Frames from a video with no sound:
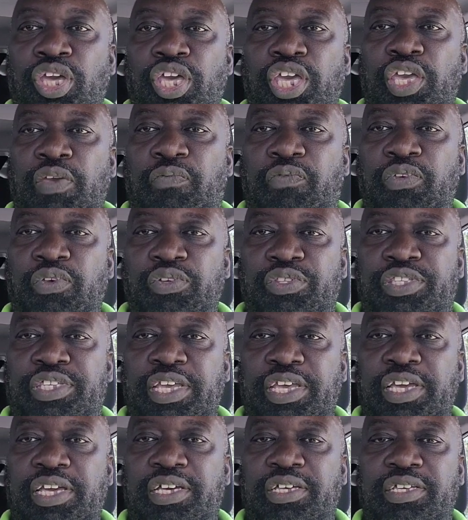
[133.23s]
If you
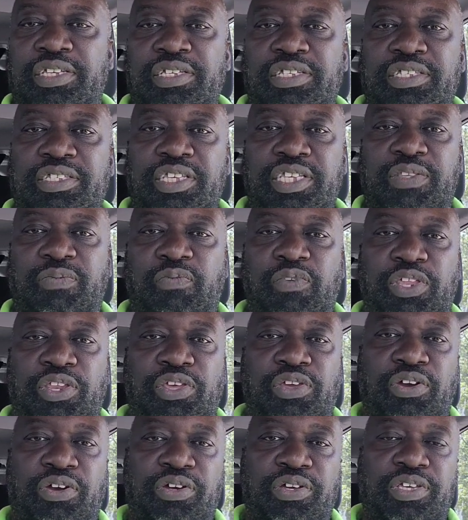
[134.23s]
think this
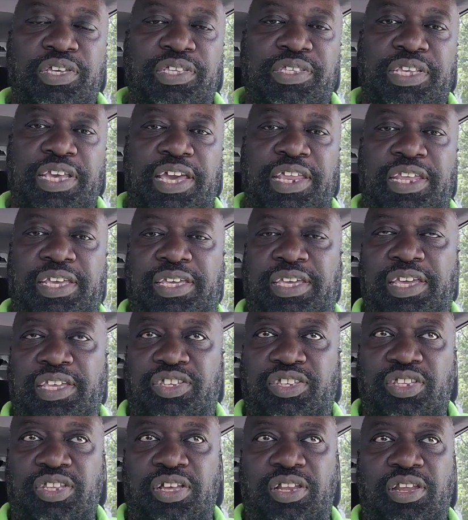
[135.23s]
video is
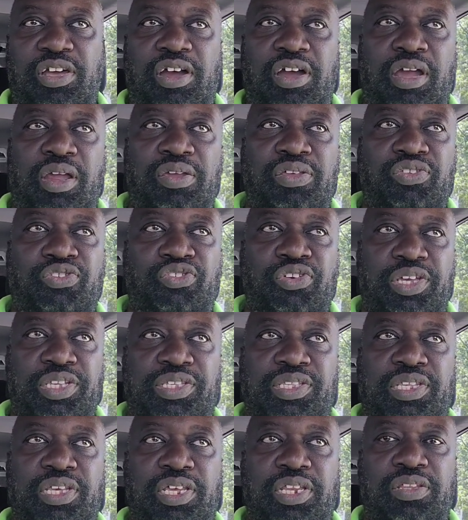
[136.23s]
educational or
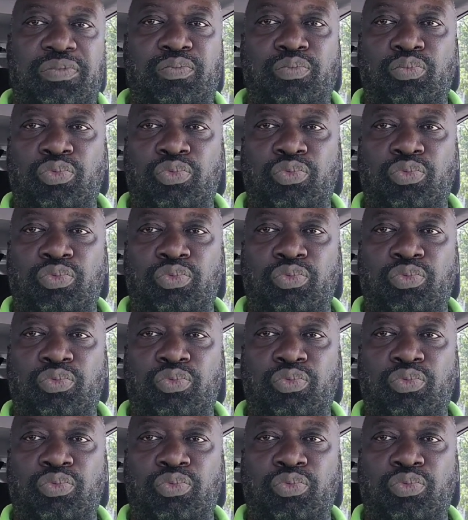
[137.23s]
interested,